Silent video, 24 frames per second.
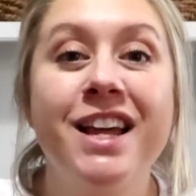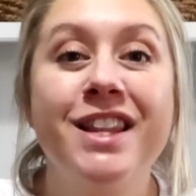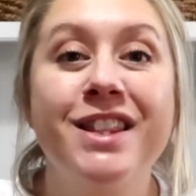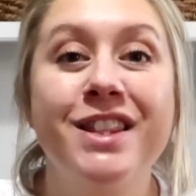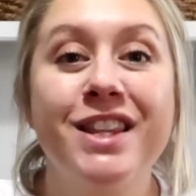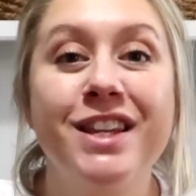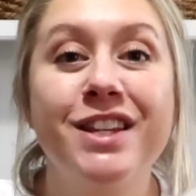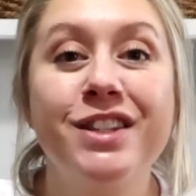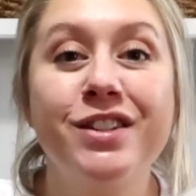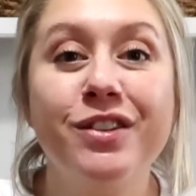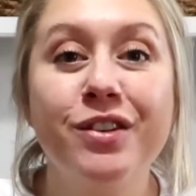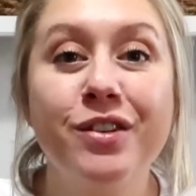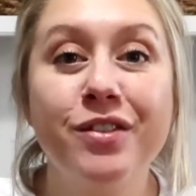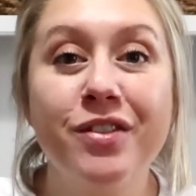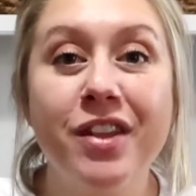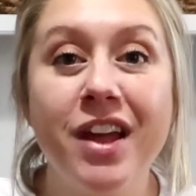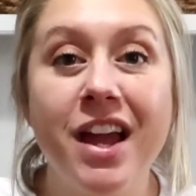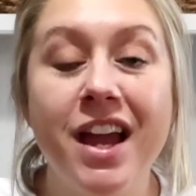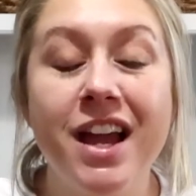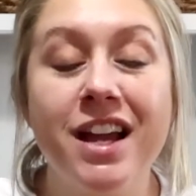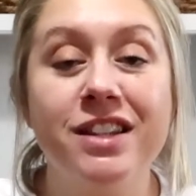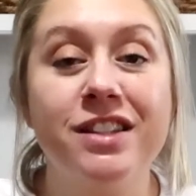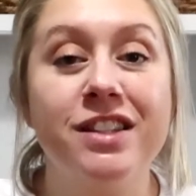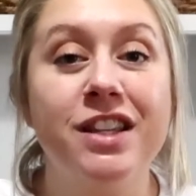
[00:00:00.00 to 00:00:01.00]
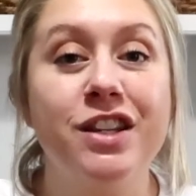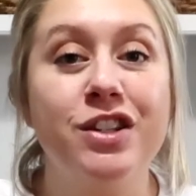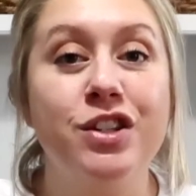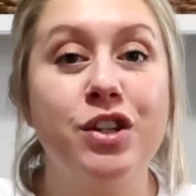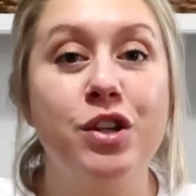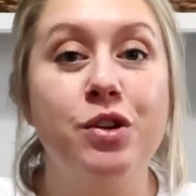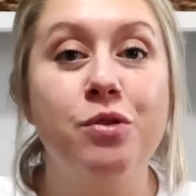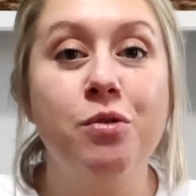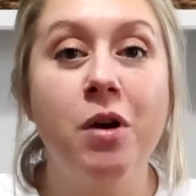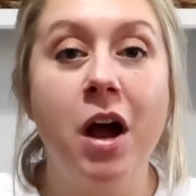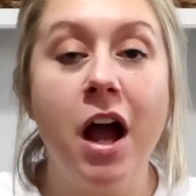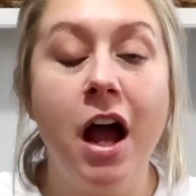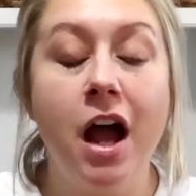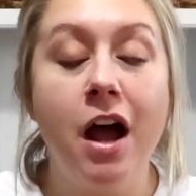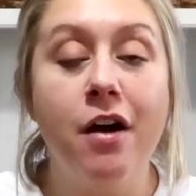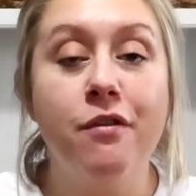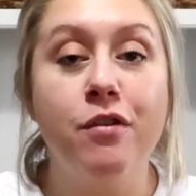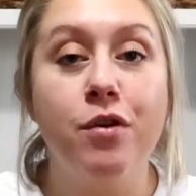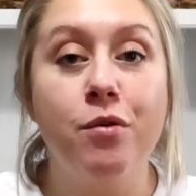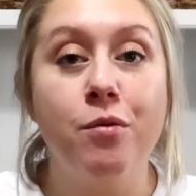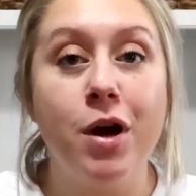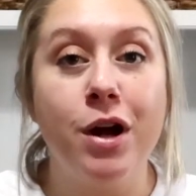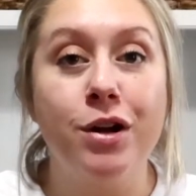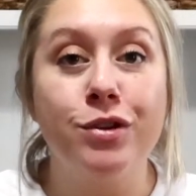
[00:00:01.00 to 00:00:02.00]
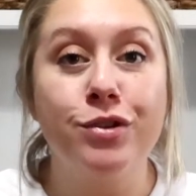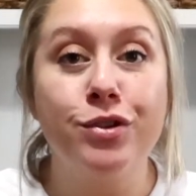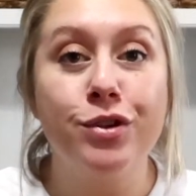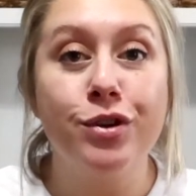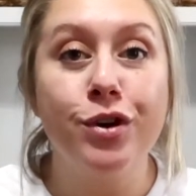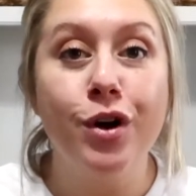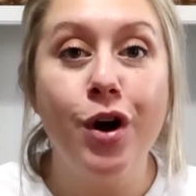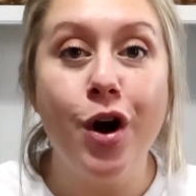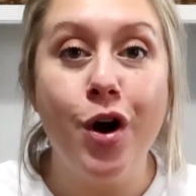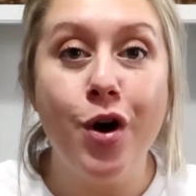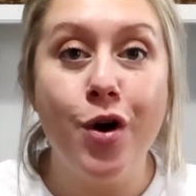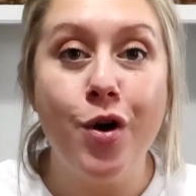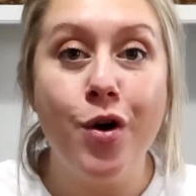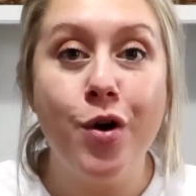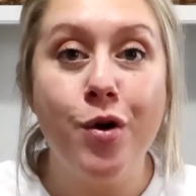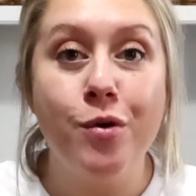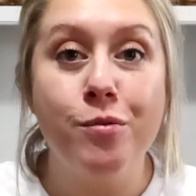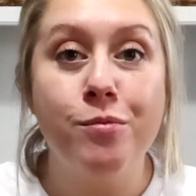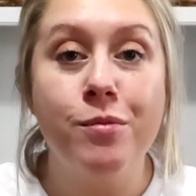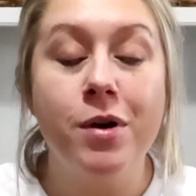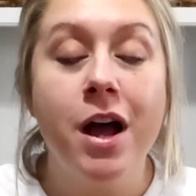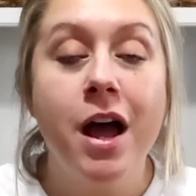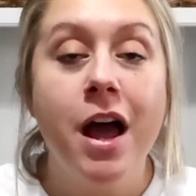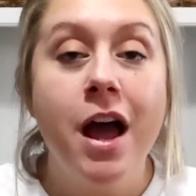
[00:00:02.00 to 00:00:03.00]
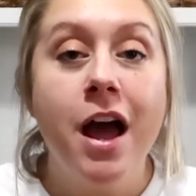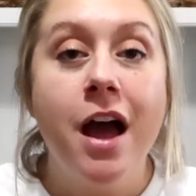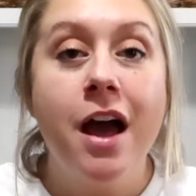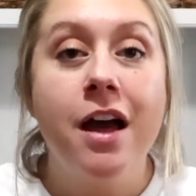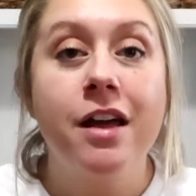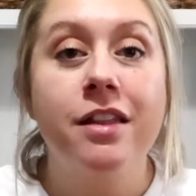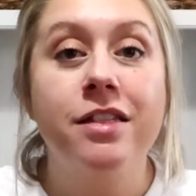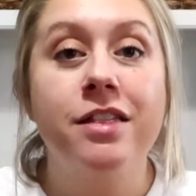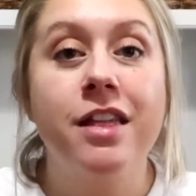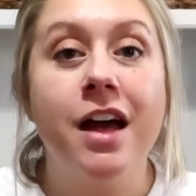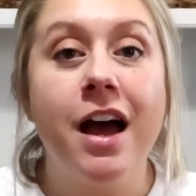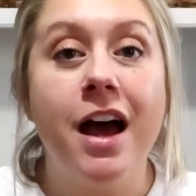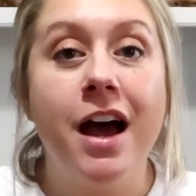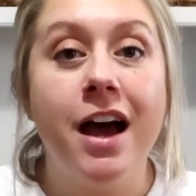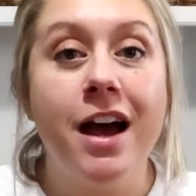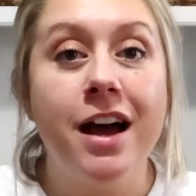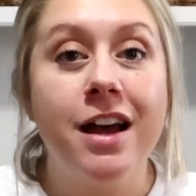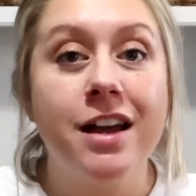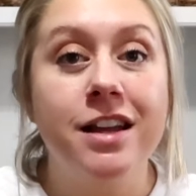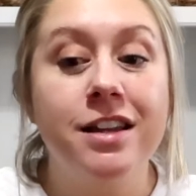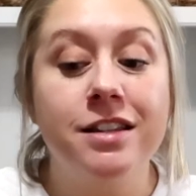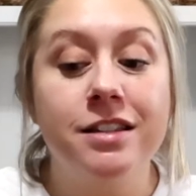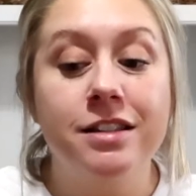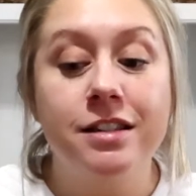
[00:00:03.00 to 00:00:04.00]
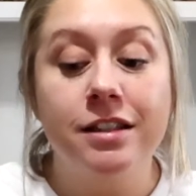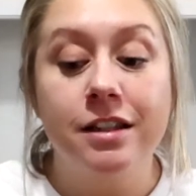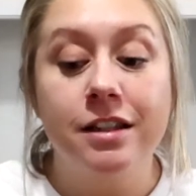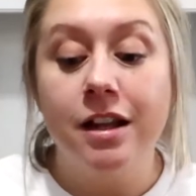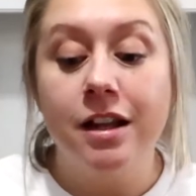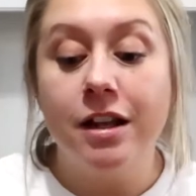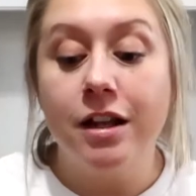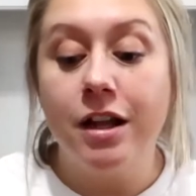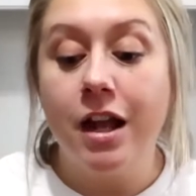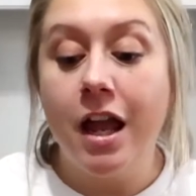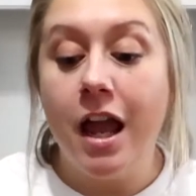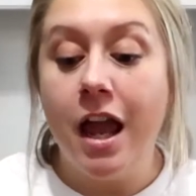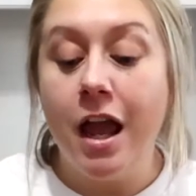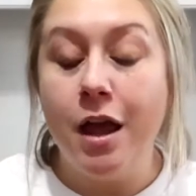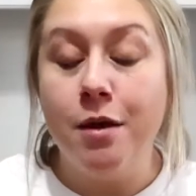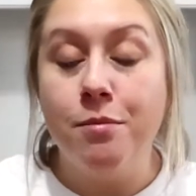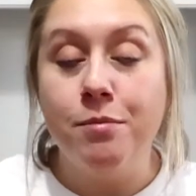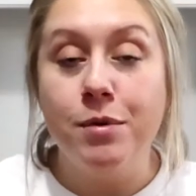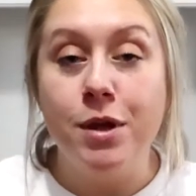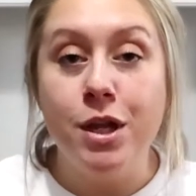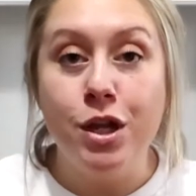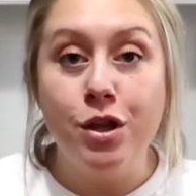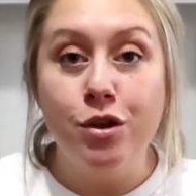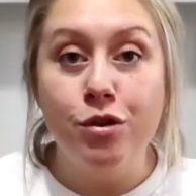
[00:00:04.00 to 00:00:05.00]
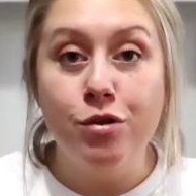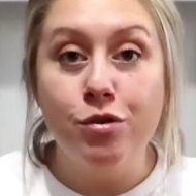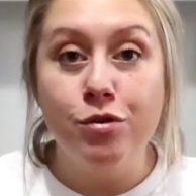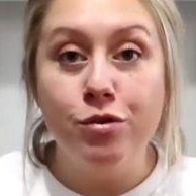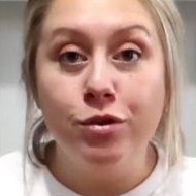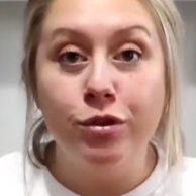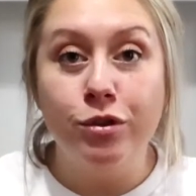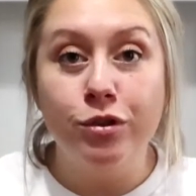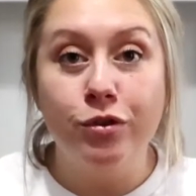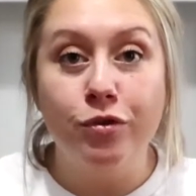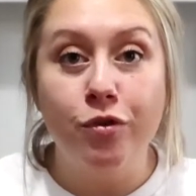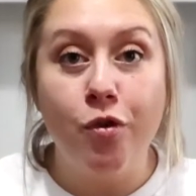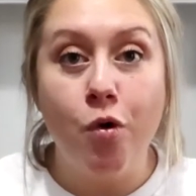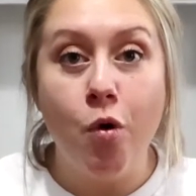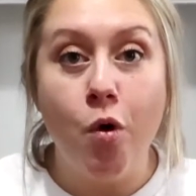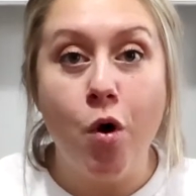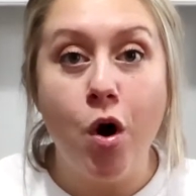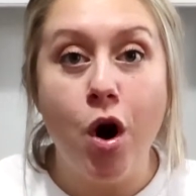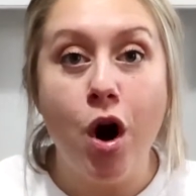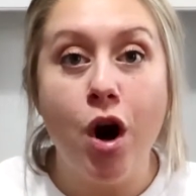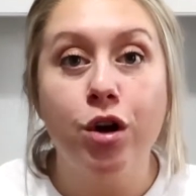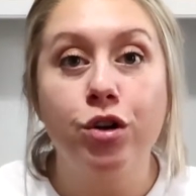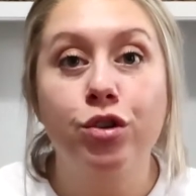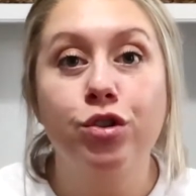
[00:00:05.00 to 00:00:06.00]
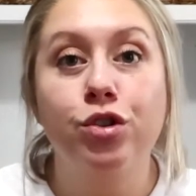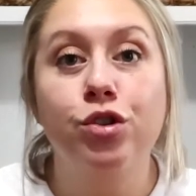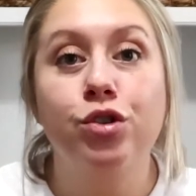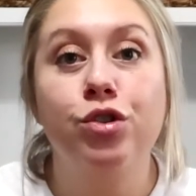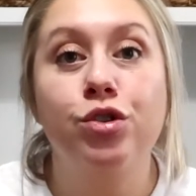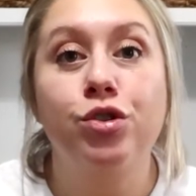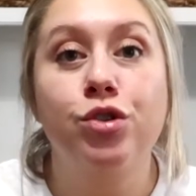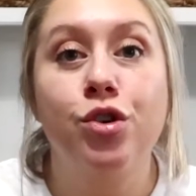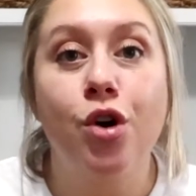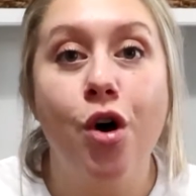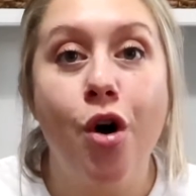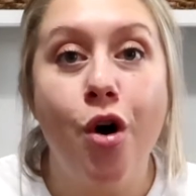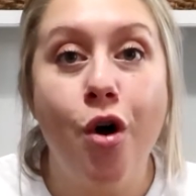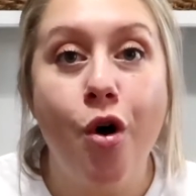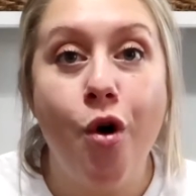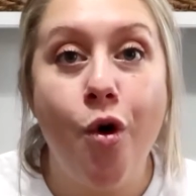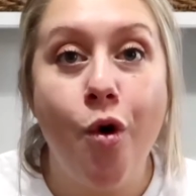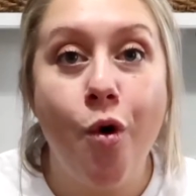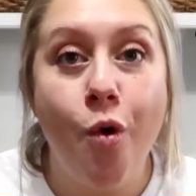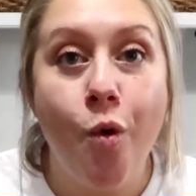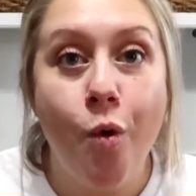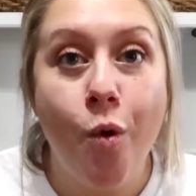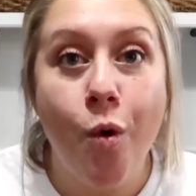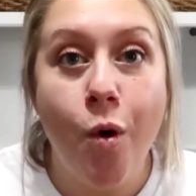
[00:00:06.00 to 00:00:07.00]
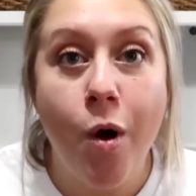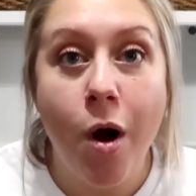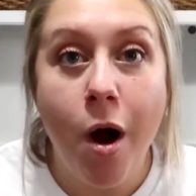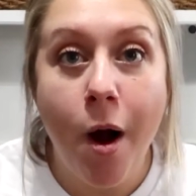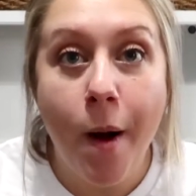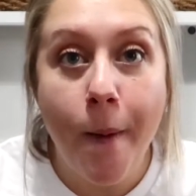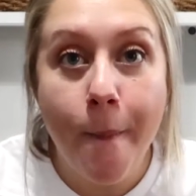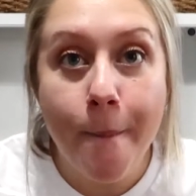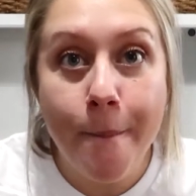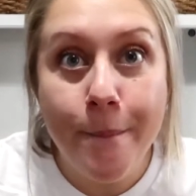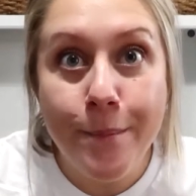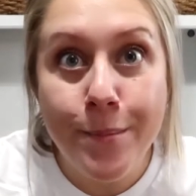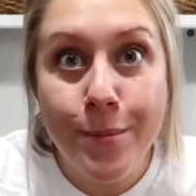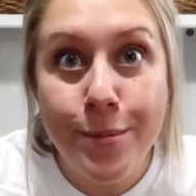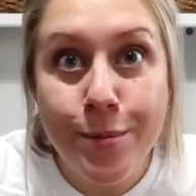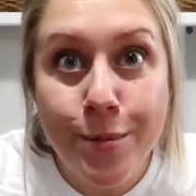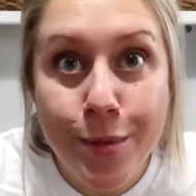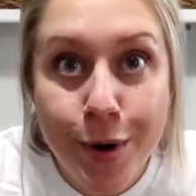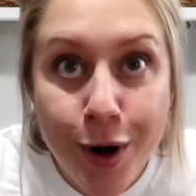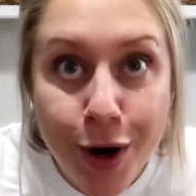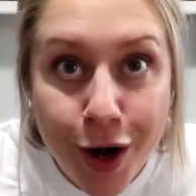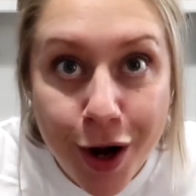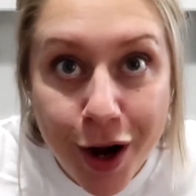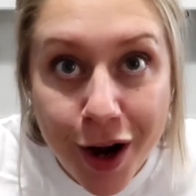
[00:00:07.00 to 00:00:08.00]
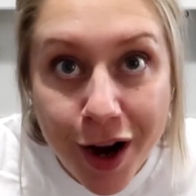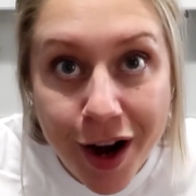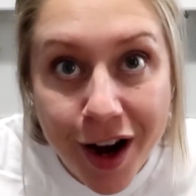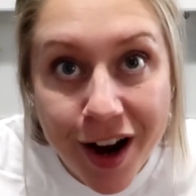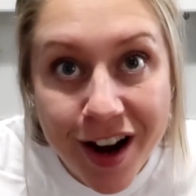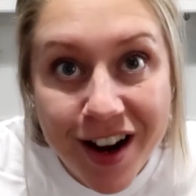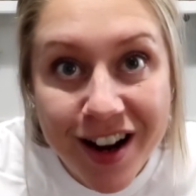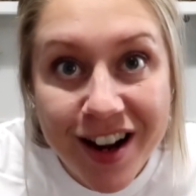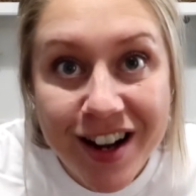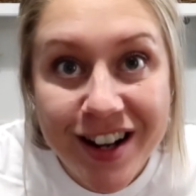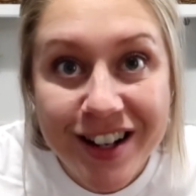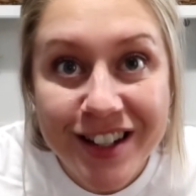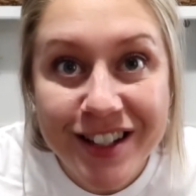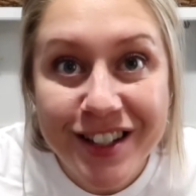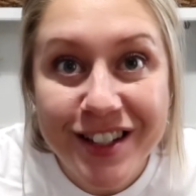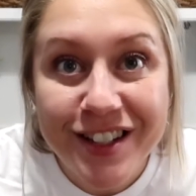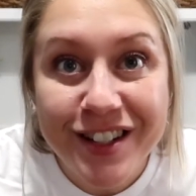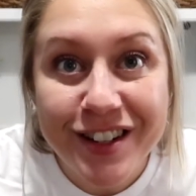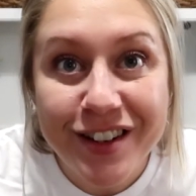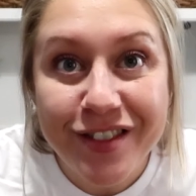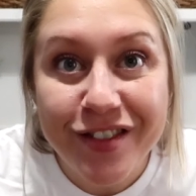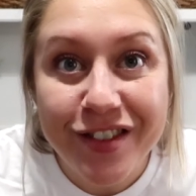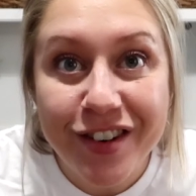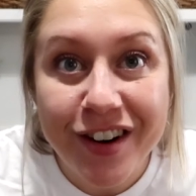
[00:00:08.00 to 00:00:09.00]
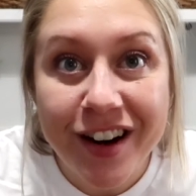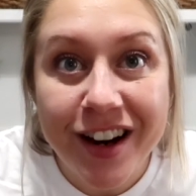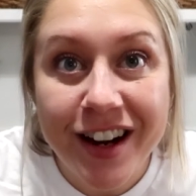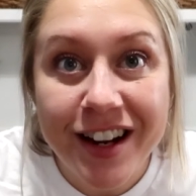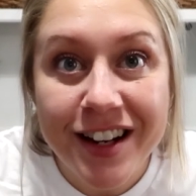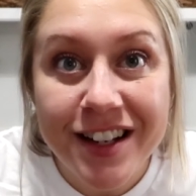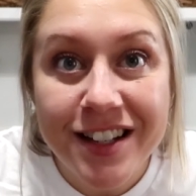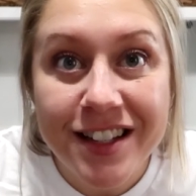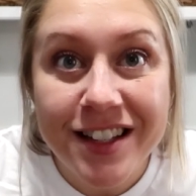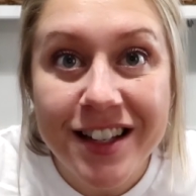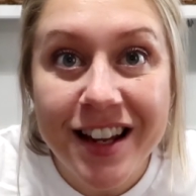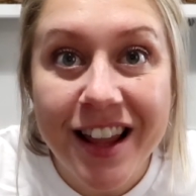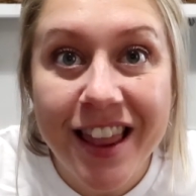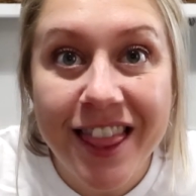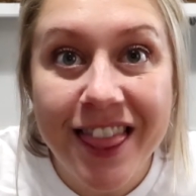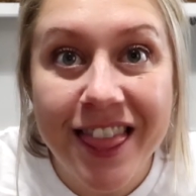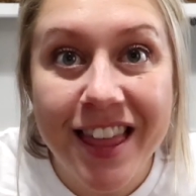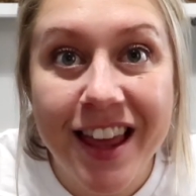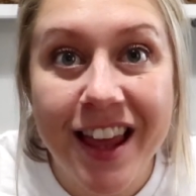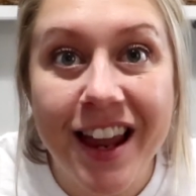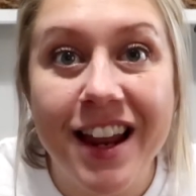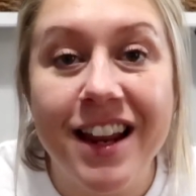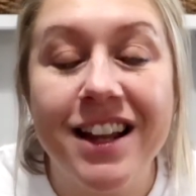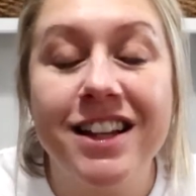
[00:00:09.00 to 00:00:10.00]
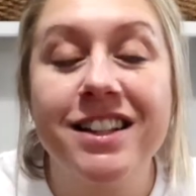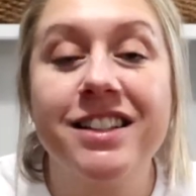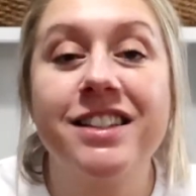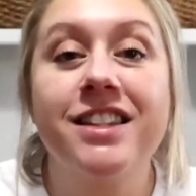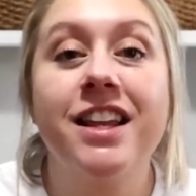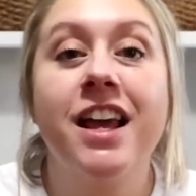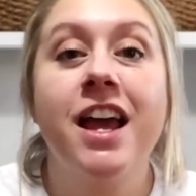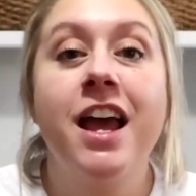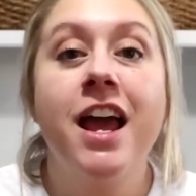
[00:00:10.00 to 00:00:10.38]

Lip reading: These are things that you have around your home that can be used for so many different things.